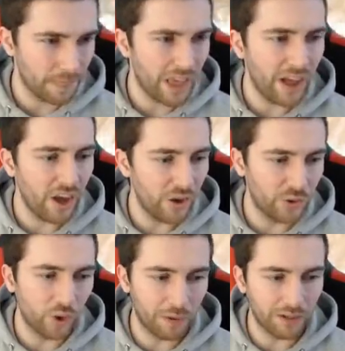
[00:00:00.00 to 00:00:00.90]
Oh, you
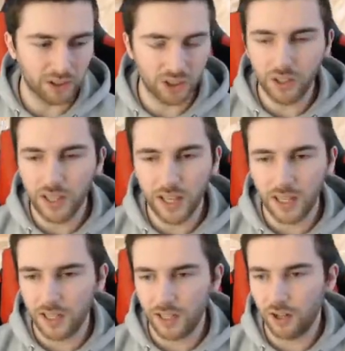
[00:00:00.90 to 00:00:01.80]
got Pau Gasol. Yeah,
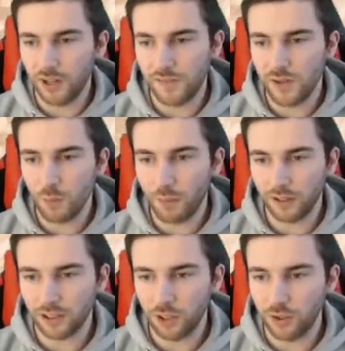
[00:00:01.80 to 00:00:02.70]
yeah, no. If you got Pau
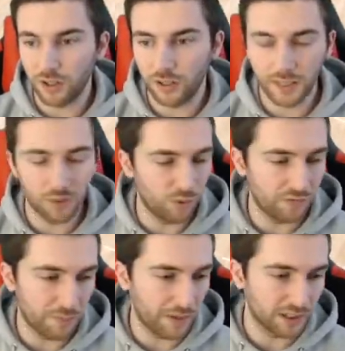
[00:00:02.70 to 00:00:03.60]
Gasol, you can't get the Hall of
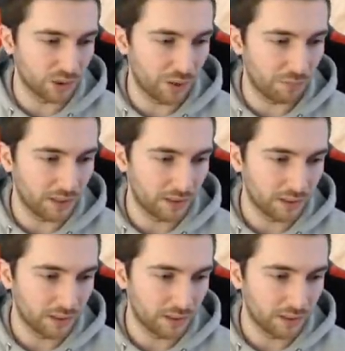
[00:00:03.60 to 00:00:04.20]
Fame badge as well, man.